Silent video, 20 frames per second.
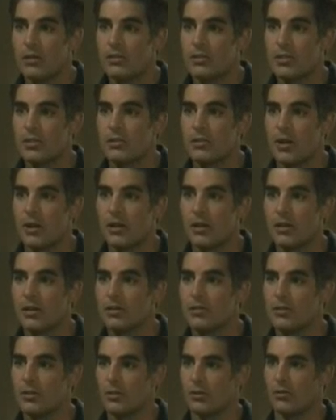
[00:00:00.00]
Sheridan, I
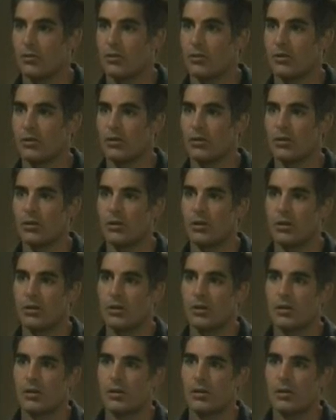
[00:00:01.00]
heard you.
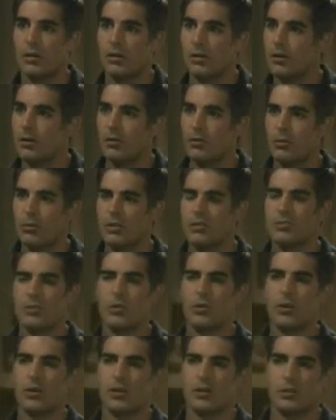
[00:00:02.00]
What is
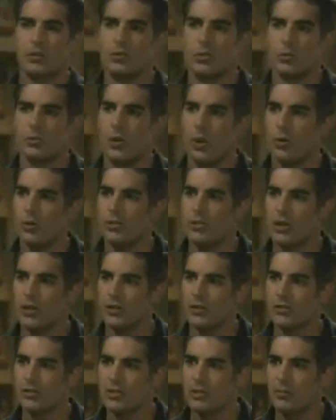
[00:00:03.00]
going on? You two know each
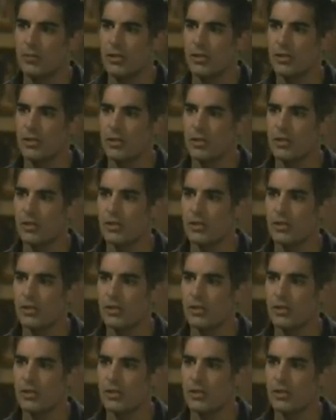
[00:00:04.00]
other or something?